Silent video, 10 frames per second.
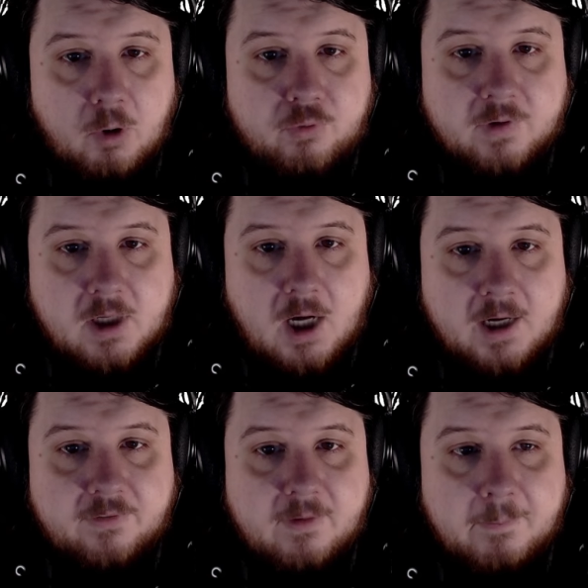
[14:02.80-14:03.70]
of
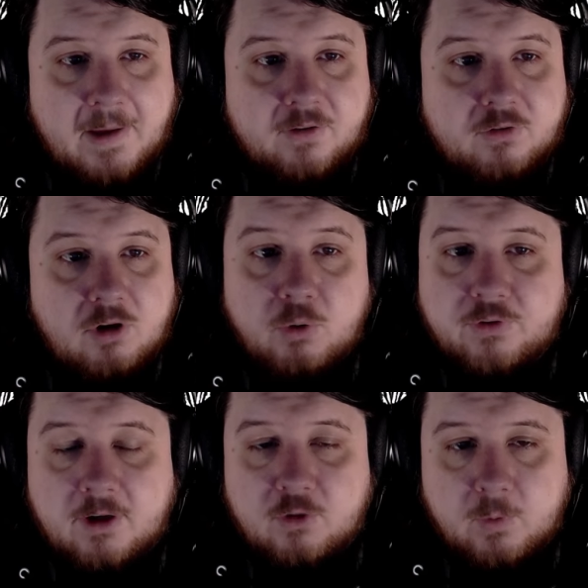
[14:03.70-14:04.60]
Dukakis that makes no
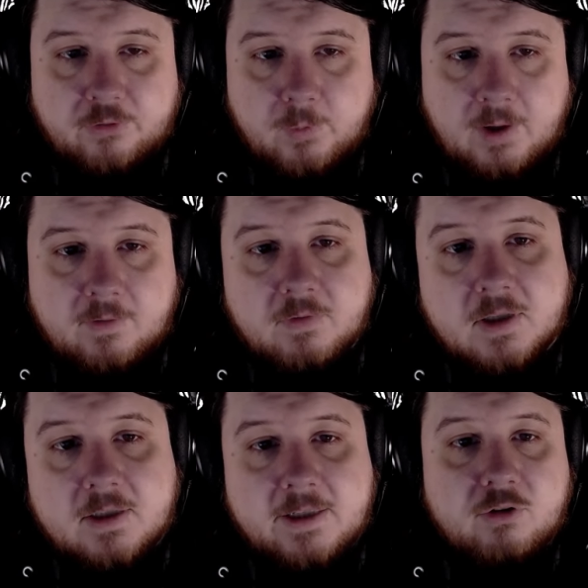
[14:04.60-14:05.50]
sense whatsoever for
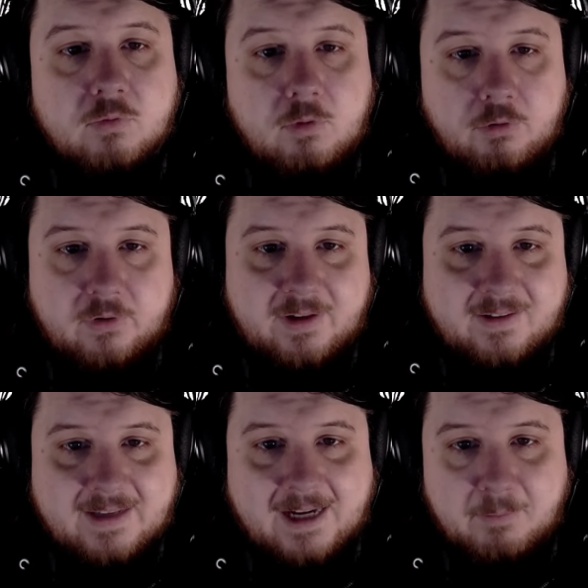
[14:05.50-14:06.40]
Clinton to ruthlessly
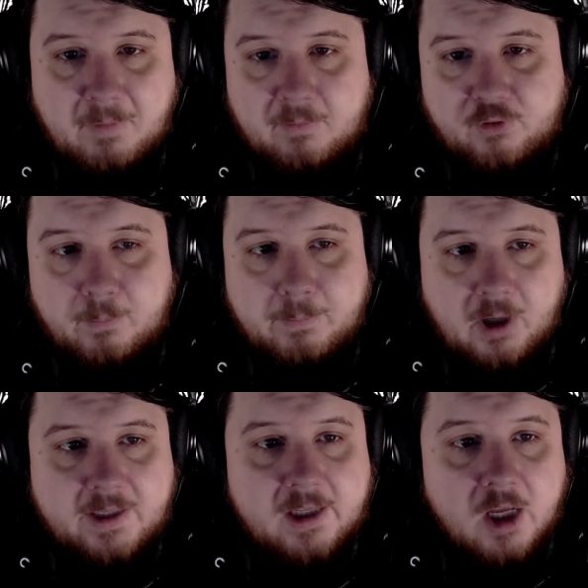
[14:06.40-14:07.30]
attack a member of his own
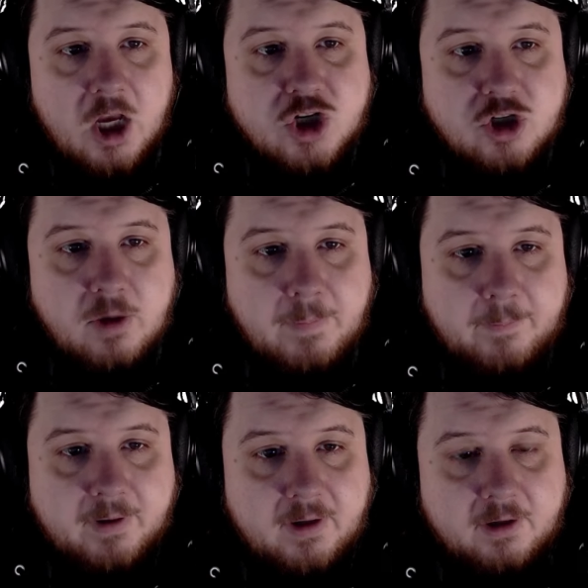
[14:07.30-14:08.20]
party, should have been
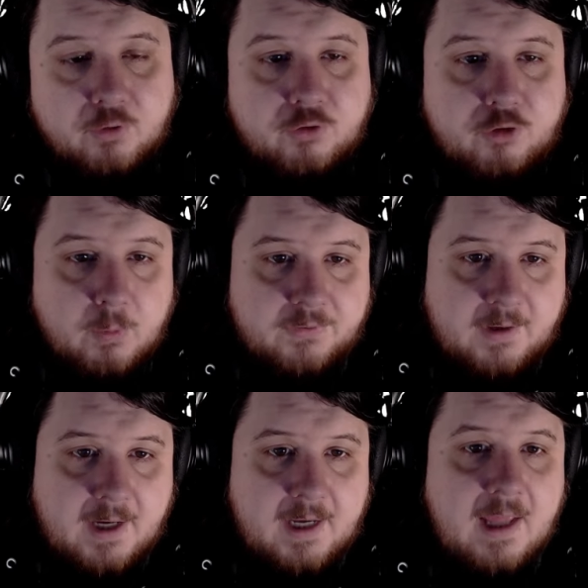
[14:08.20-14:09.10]
political
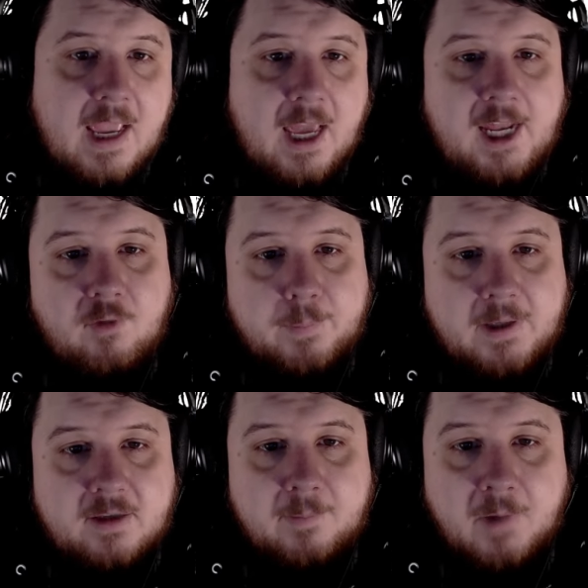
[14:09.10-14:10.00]
suicide, and he
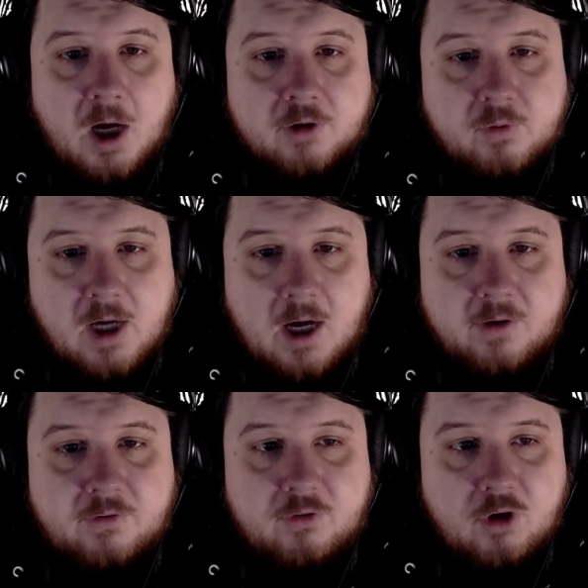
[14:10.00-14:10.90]
repeatedly mocked
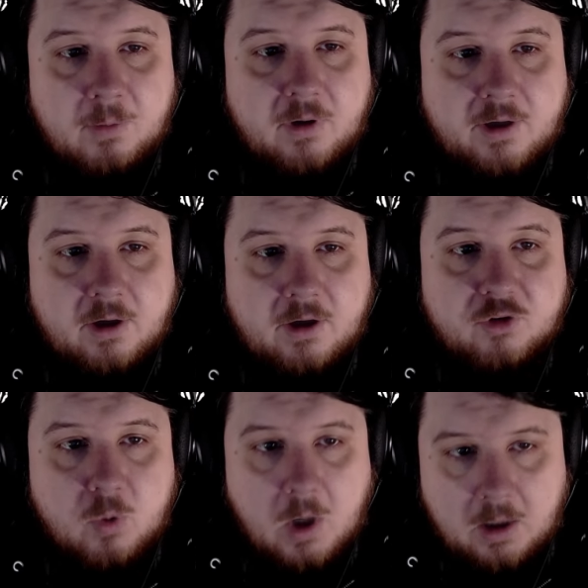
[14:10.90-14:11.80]
Dukakis' noble and earnest
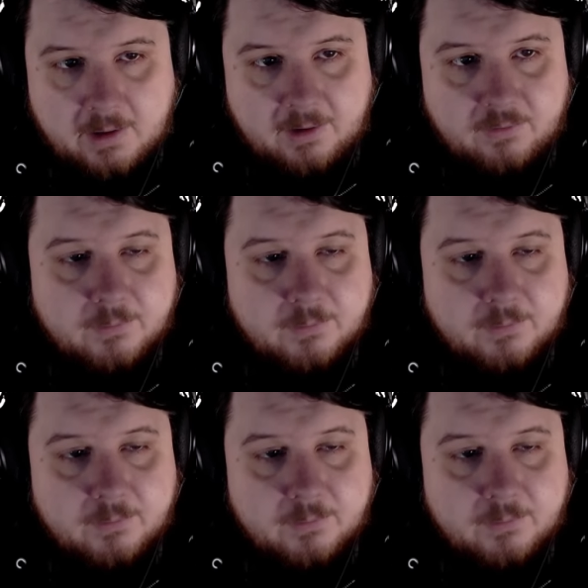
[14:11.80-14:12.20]
qualities.